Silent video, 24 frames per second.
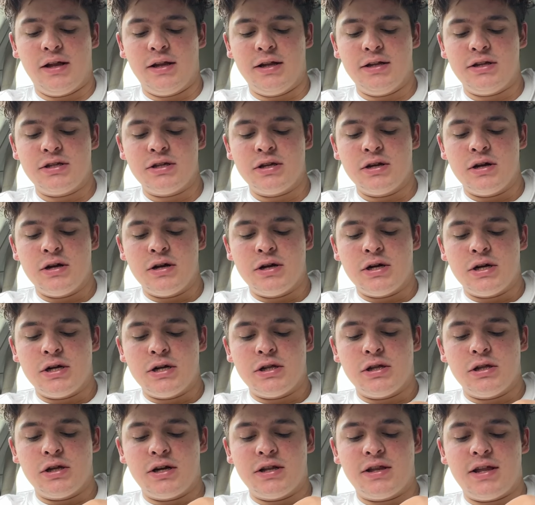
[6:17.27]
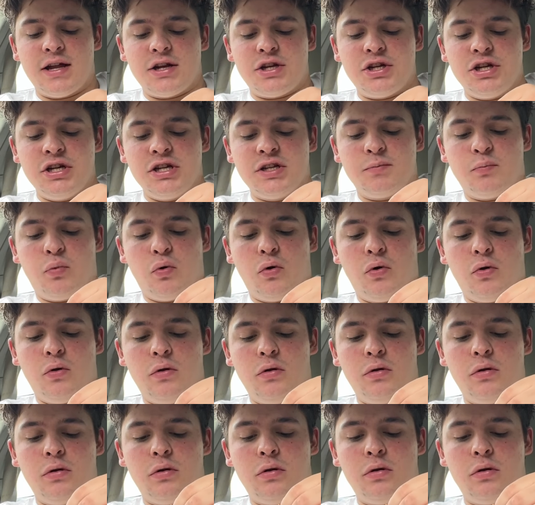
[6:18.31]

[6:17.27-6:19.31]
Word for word: Let's look at that cheese pull.